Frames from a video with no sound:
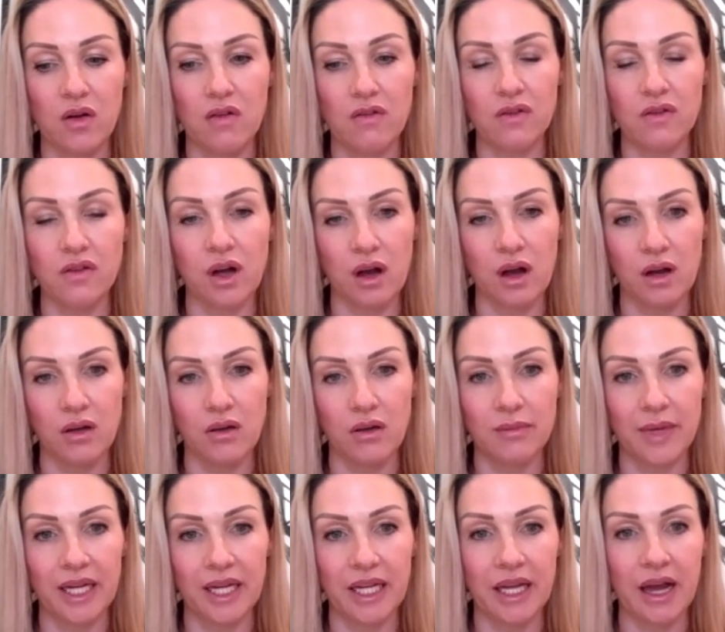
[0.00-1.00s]
overall
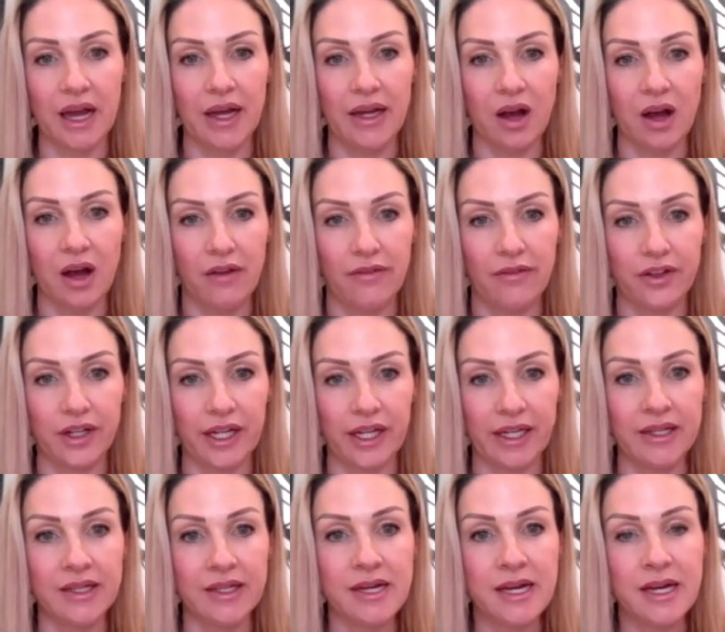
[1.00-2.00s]
money guide
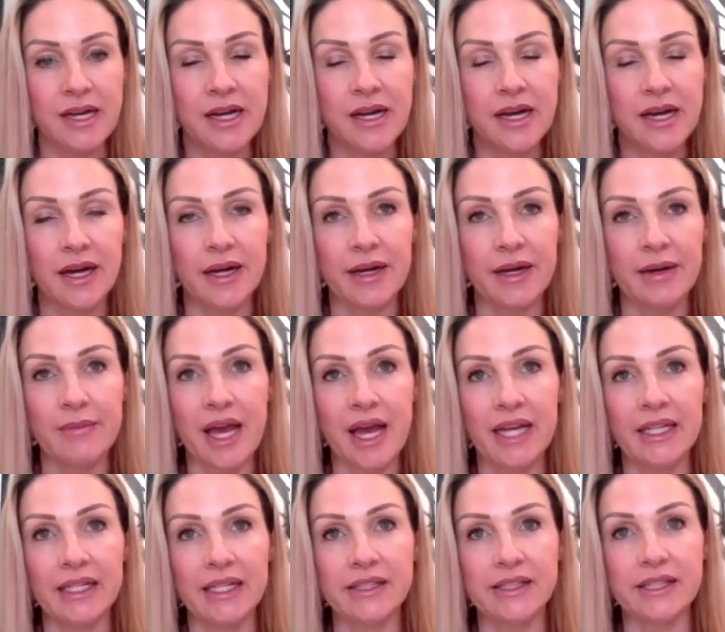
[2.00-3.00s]
offering.
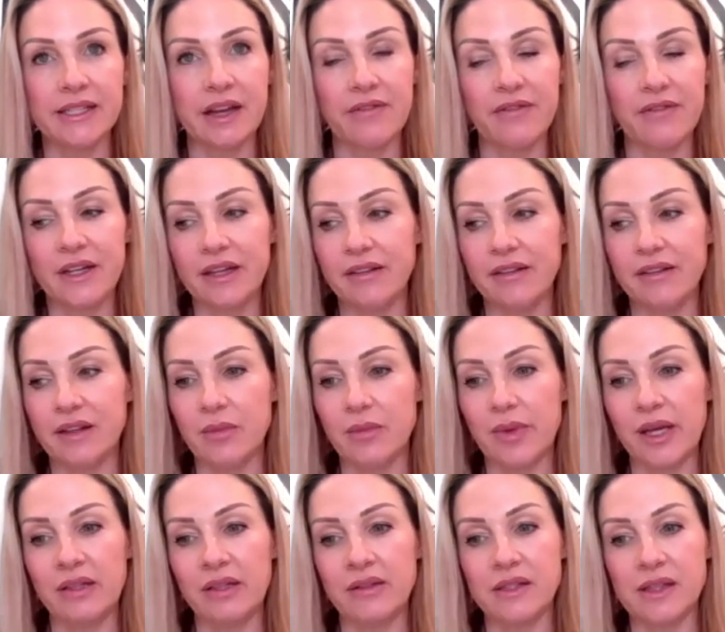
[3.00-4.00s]
And it's definitely
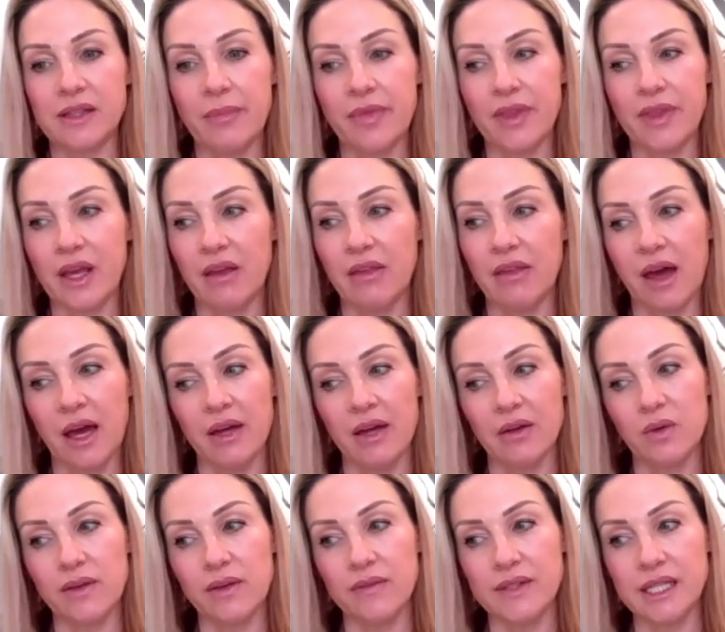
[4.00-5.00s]
been something
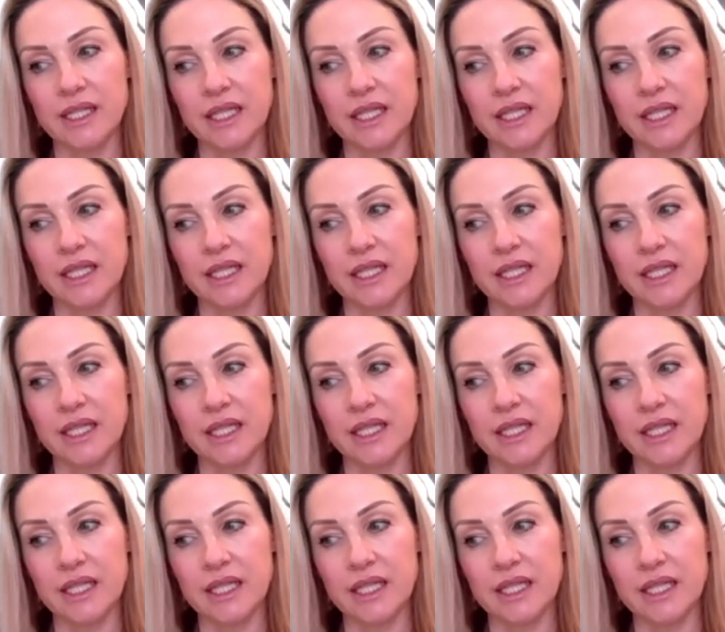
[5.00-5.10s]
that we've